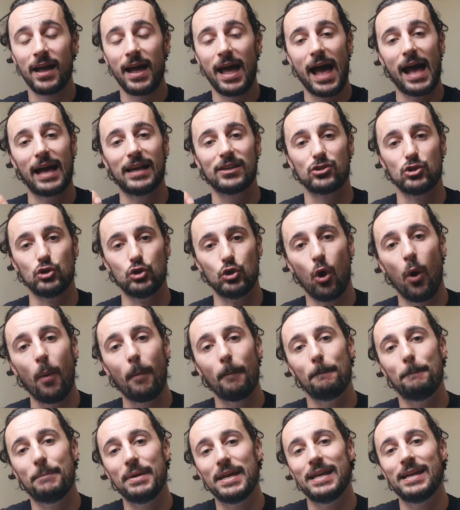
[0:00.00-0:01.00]
has
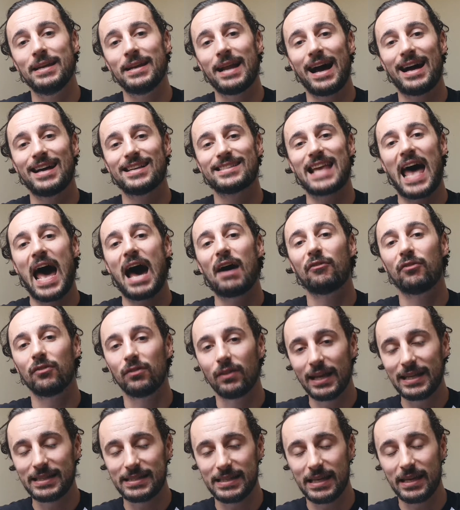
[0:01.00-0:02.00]
not been as
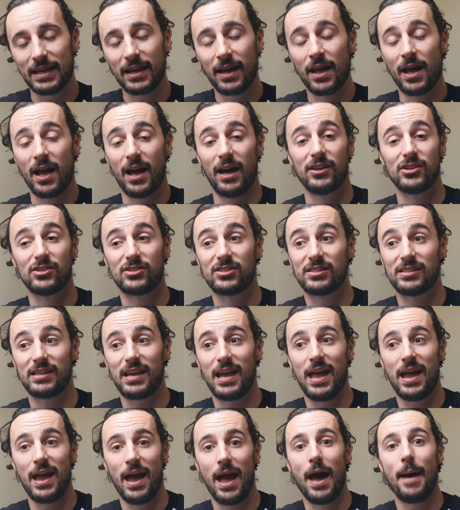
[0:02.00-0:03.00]
athletic as,
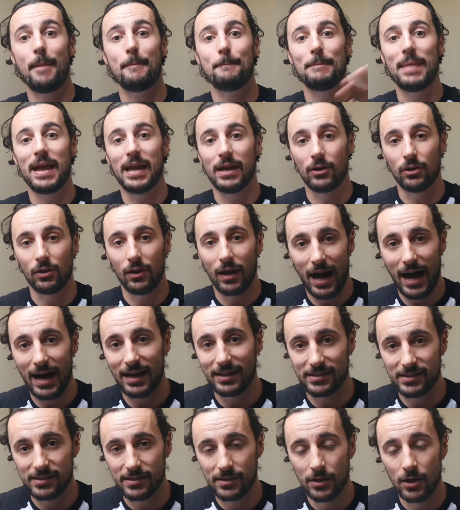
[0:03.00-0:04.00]
say, a male
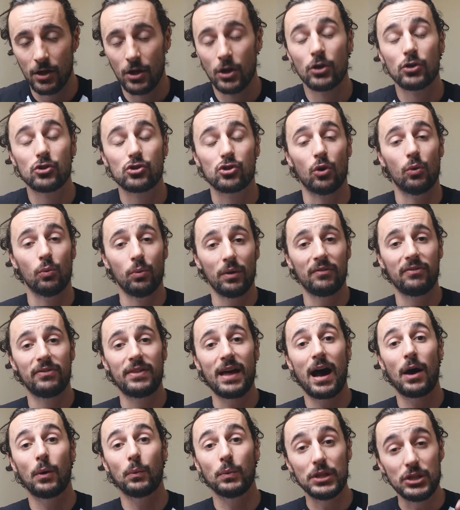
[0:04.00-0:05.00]
has. So with
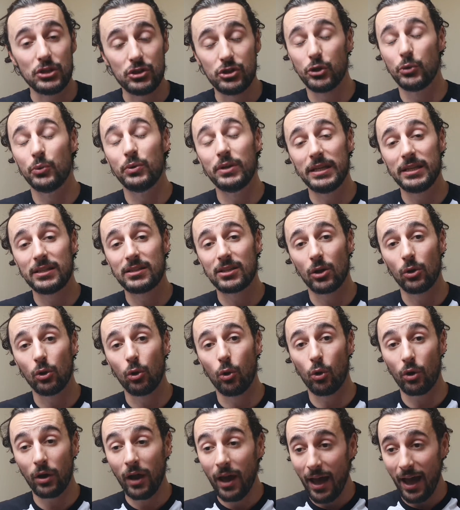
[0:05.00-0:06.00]
that, we do need to
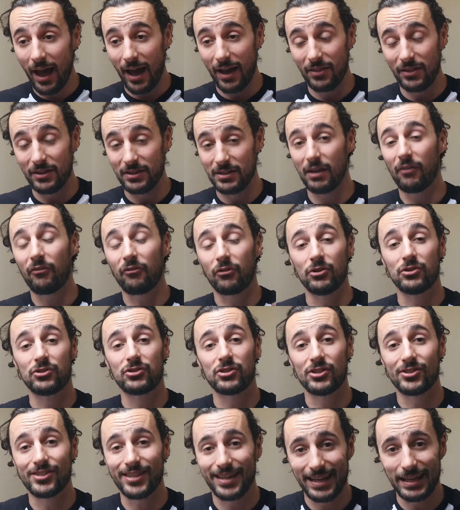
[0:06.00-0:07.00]
look at the
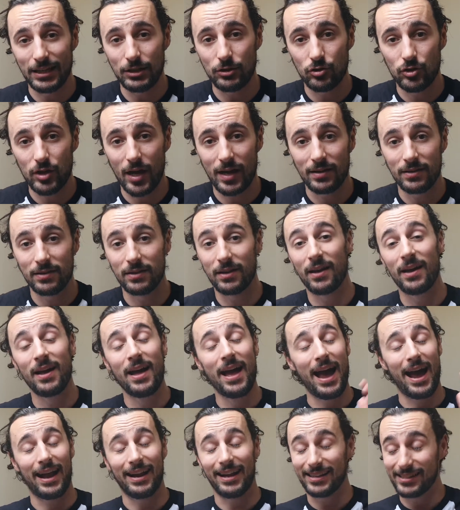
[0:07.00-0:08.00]
differences in gender,
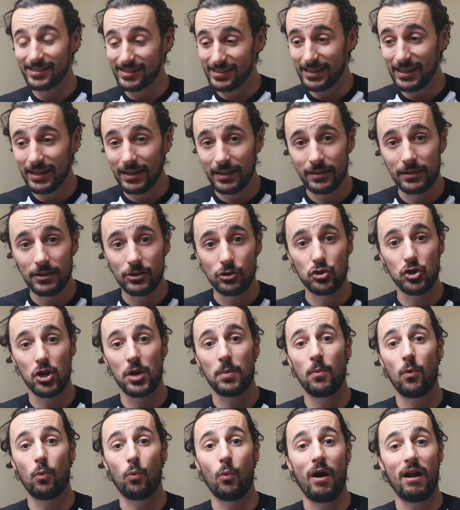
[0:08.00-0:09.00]
and I see it in the gym
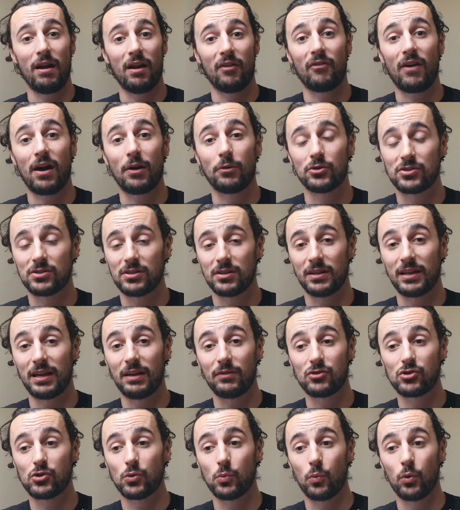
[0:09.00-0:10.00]
where if I was to give
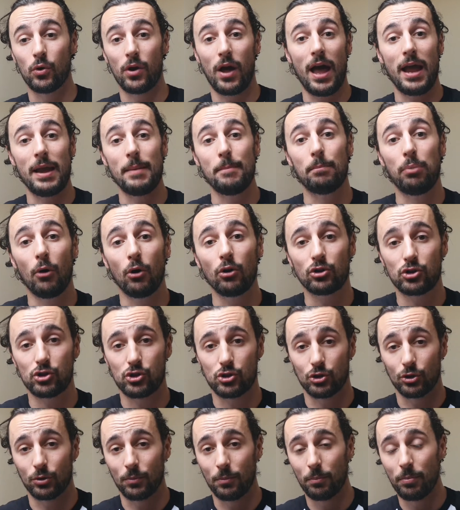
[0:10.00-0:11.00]
someone a box
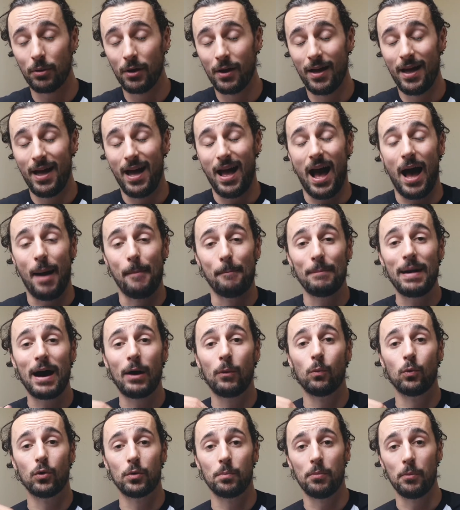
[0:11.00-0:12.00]
jump, a
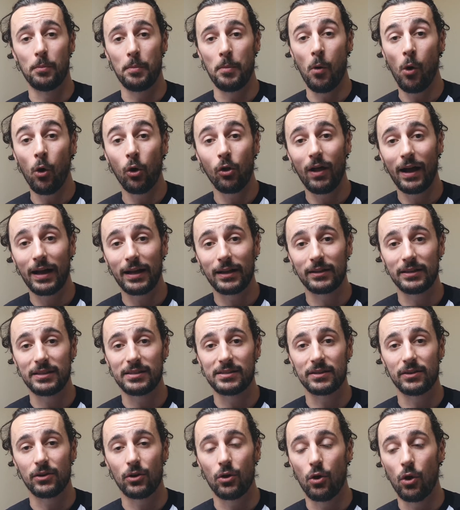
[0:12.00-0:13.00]
man would be more likely to
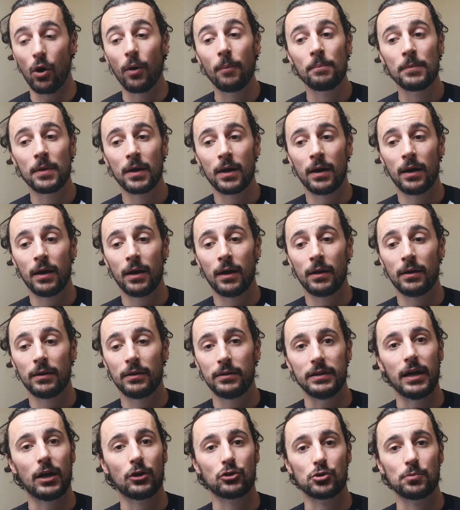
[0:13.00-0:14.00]
go,
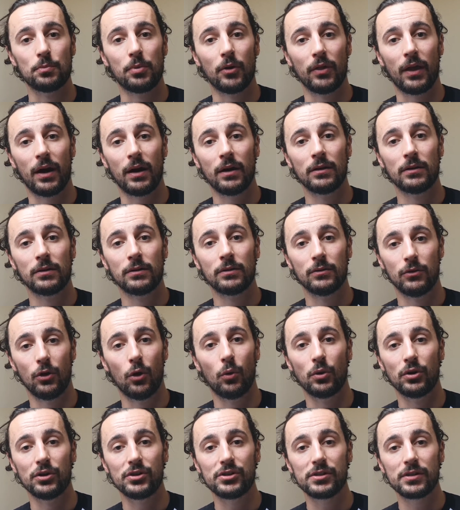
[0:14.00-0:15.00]
yeah, I'll jump on that, no
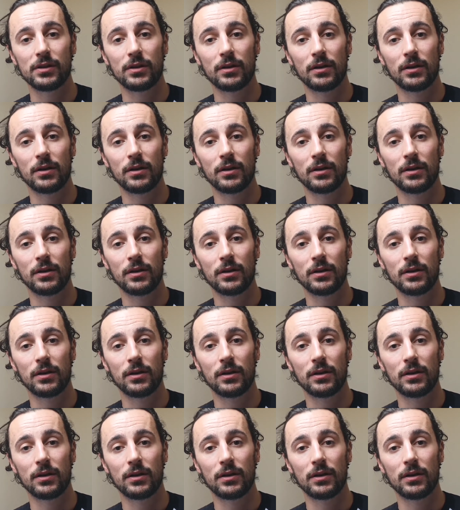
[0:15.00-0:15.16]
worries.